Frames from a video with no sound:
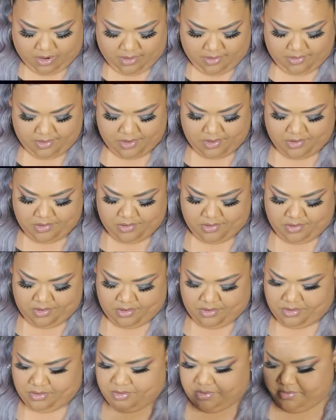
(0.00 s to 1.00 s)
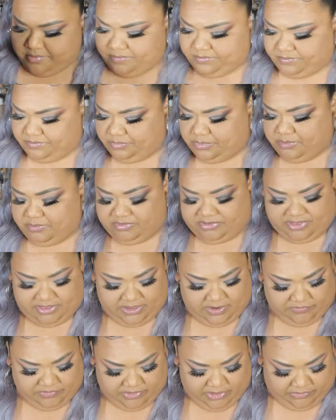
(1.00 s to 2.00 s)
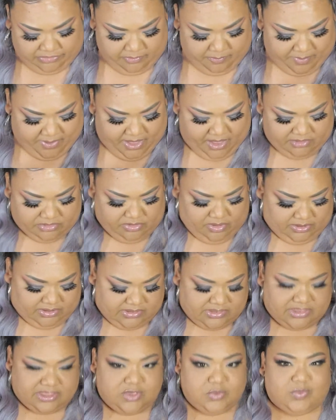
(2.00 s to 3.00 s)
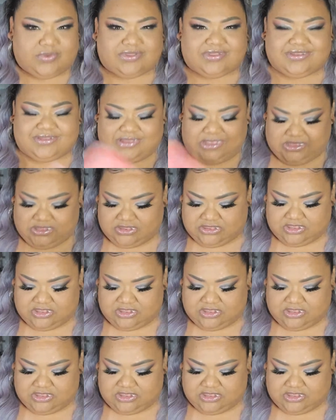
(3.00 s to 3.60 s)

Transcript: Um, let me take everything out the box so I can see what's leads